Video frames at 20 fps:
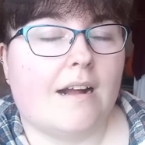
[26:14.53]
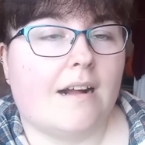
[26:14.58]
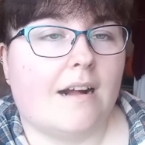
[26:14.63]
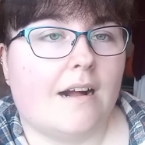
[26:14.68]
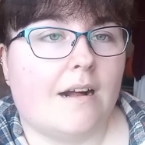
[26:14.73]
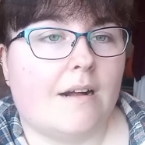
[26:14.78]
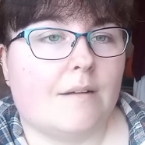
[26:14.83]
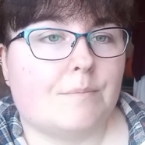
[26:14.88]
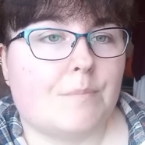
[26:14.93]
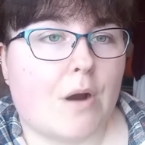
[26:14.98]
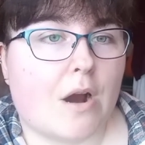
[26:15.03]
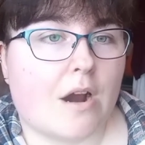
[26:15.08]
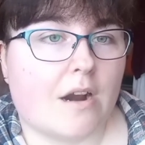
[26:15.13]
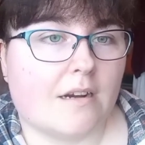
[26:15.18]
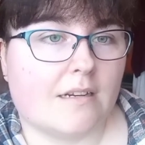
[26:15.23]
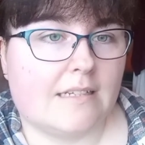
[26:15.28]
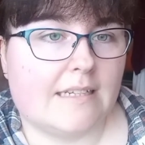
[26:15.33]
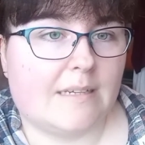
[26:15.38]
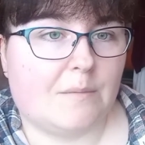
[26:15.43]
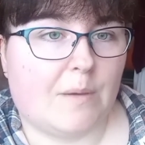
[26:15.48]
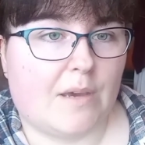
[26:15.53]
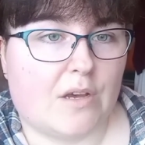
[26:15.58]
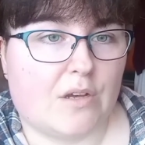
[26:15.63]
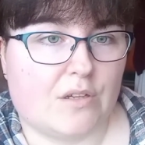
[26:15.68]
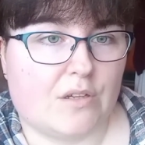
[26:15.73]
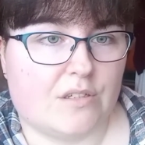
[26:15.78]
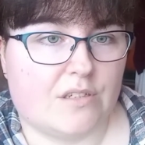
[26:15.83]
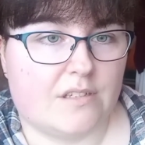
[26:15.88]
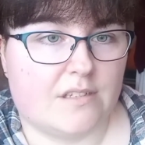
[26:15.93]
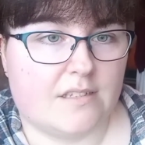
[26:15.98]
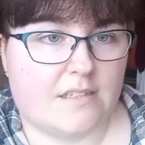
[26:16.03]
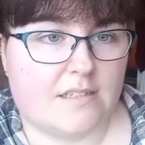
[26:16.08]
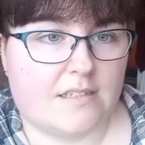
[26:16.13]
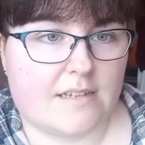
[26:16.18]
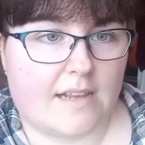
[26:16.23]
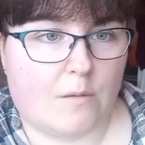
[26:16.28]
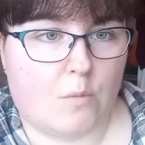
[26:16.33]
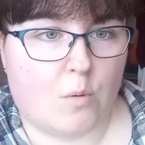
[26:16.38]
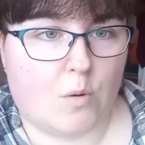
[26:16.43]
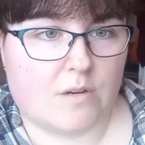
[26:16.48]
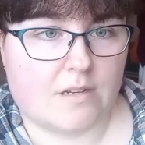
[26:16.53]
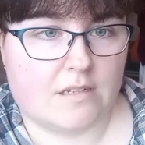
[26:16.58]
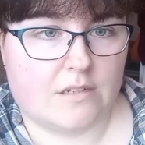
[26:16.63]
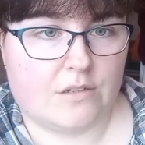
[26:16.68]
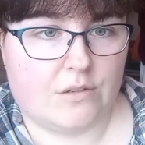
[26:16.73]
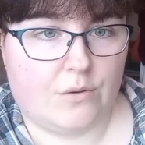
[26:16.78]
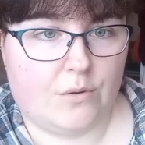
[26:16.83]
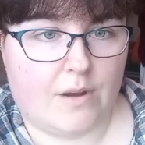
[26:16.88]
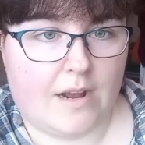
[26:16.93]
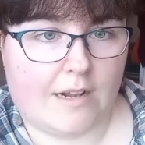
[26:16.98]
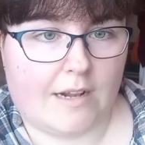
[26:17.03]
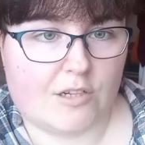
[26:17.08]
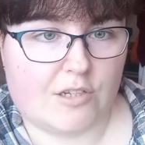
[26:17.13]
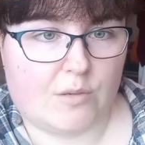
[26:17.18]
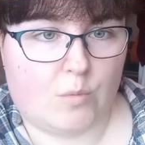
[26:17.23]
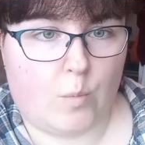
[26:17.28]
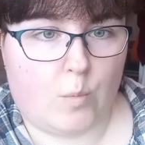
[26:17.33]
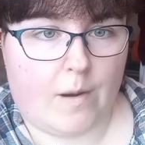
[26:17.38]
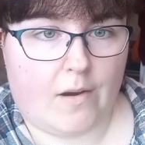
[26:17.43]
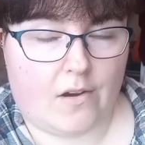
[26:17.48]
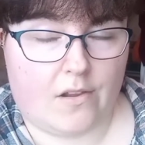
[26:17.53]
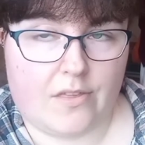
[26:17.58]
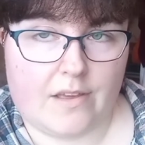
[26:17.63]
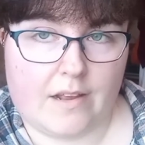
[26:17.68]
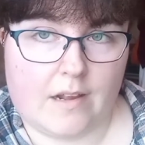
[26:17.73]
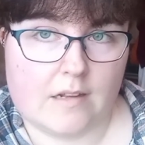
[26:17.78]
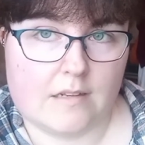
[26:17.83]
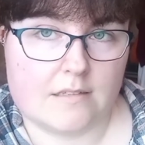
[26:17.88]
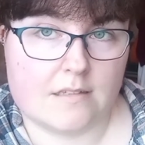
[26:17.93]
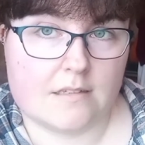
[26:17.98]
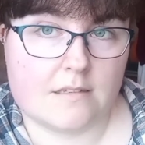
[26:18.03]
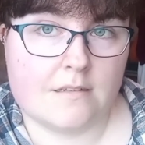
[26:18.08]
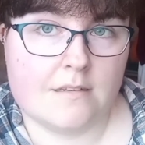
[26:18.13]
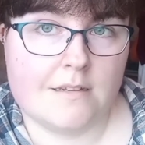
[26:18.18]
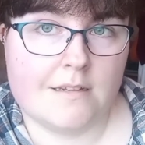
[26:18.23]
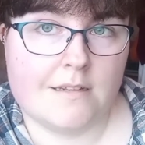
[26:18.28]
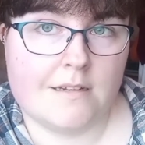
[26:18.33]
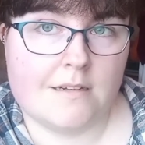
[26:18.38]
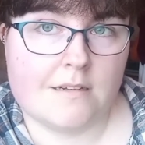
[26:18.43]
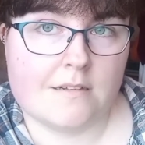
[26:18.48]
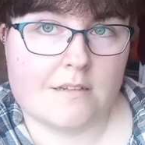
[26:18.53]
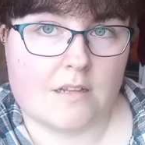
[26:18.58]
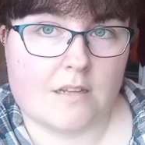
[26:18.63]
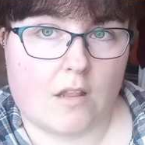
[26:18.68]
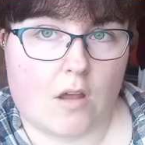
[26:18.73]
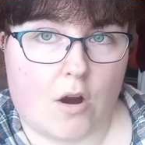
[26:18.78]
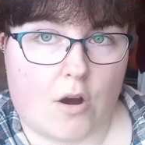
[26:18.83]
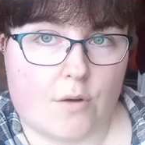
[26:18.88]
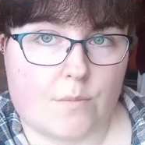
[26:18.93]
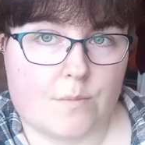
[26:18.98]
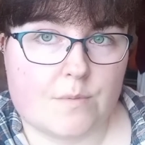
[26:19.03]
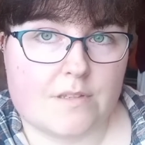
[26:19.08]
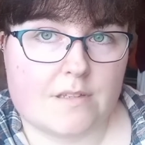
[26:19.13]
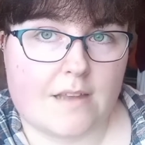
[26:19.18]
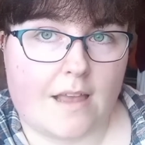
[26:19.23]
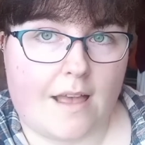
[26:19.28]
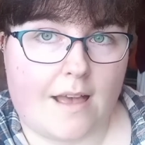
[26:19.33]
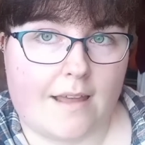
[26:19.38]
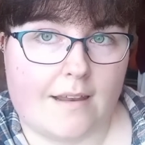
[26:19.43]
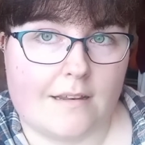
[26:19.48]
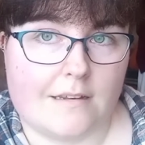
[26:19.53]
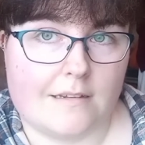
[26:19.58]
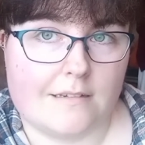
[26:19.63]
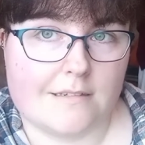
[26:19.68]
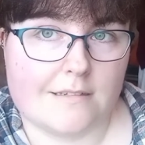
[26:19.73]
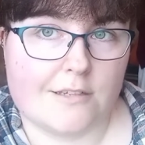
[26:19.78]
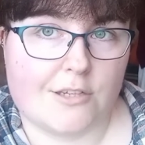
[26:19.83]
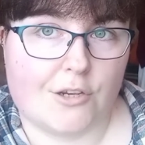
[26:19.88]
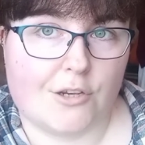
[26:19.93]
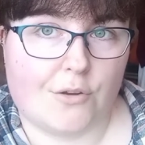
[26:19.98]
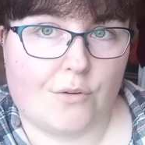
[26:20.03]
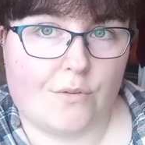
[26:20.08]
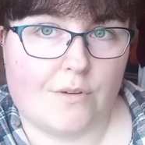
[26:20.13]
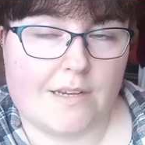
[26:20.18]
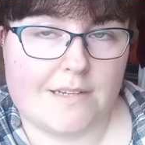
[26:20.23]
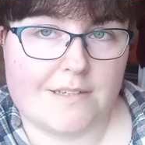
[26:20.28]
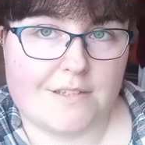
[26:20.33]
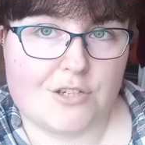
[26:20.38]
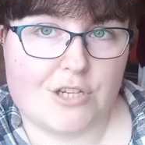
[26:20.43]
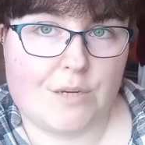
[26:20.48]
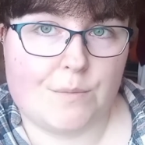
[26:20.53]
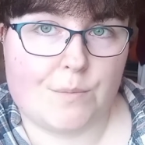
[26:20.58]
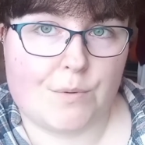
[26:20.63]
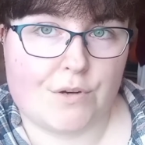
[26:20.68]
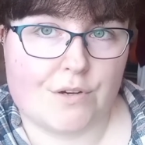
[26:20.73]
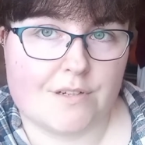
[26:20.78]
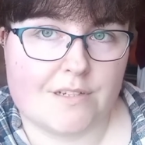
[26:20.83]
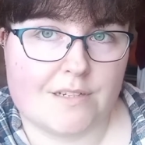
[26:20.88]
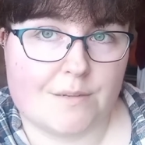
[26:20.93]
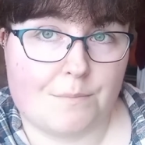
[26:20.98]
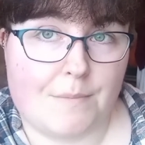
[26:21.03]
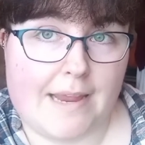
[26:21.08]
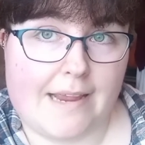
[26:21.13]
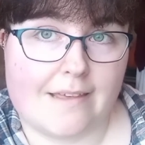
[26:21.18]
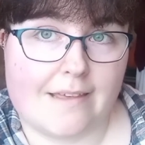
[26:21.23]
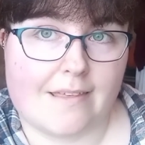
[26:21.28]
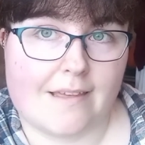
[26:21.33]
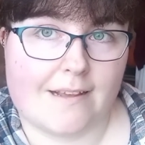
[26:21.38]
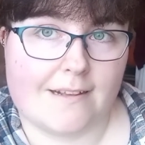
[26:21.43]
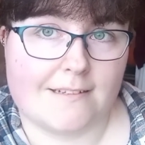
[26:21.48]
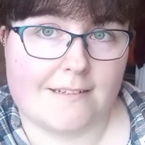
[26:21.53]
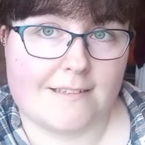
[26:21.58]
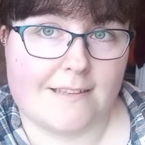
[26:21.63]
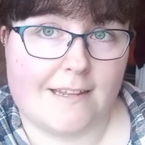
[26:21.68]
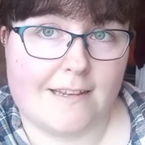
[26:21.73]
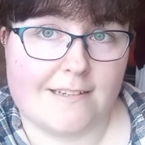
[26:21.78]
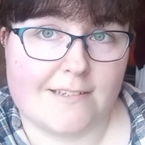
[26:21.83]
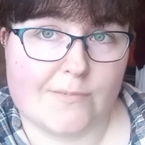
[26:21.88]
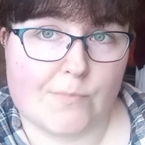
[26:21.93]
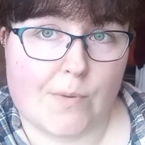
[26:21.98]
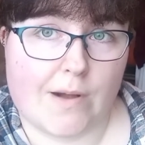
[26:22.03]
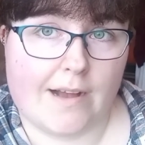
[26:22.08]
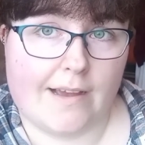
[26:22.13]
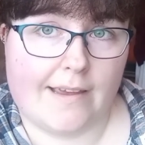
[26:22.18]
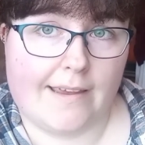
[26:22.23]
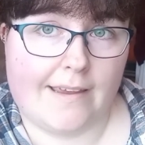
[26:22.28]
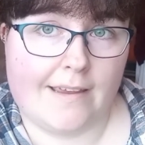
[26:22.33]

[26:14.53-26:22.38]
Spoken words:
partly because I want to actually wear things to LARPs, and you know, it's cheaper to make things than to buy